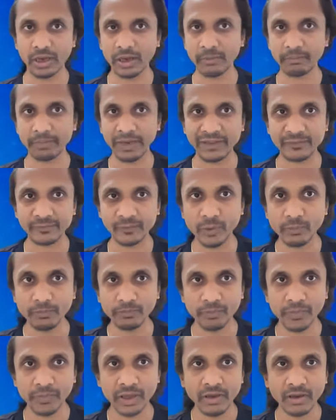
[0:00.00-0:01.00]
a
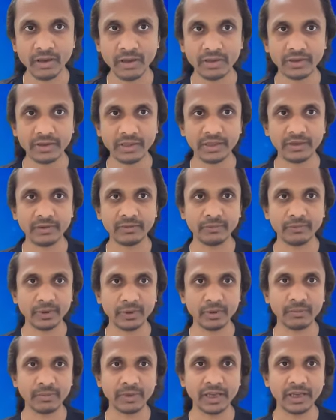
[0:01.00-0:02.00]
platform, then we
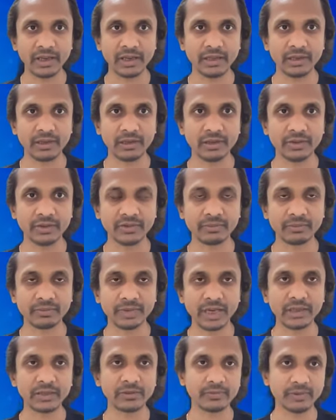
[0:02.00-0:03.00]
will be getting some
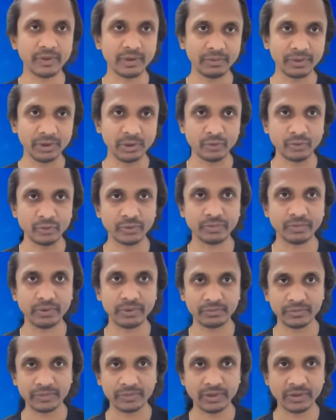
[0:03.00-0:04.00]
kind of revenues
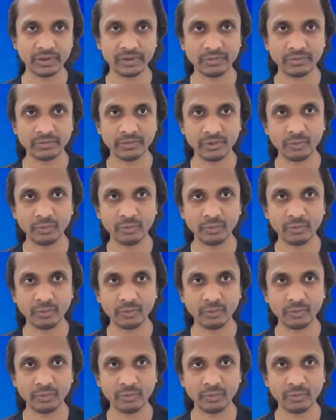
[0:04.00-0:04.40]
from the